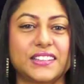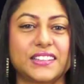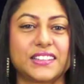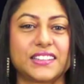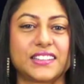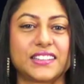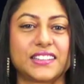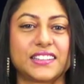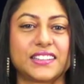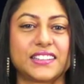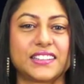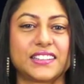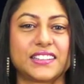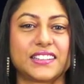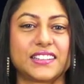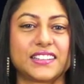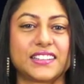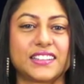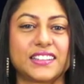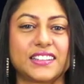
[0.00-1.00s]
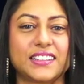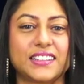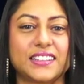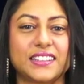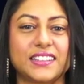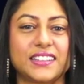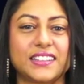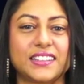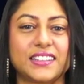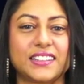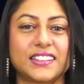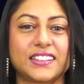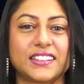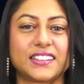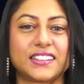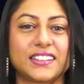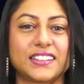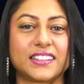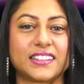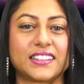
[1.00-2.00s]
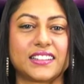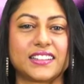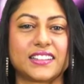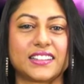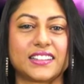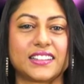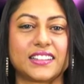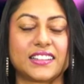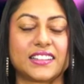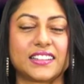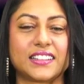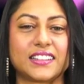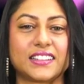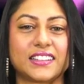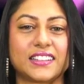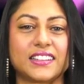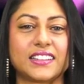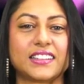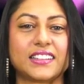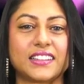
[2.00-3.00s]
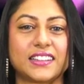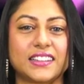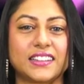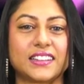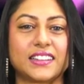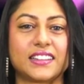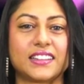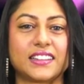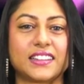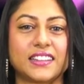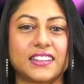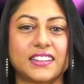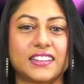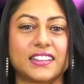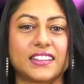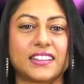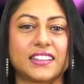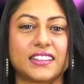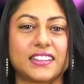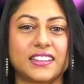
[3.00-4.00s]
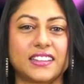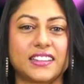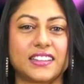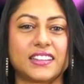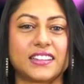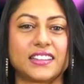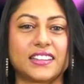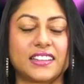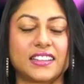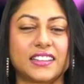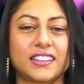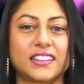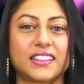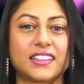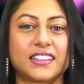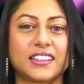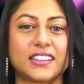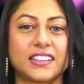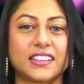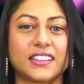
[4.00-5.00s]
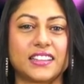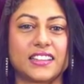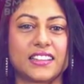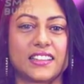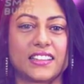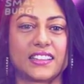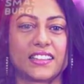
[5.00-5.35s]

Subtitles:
(not speaking)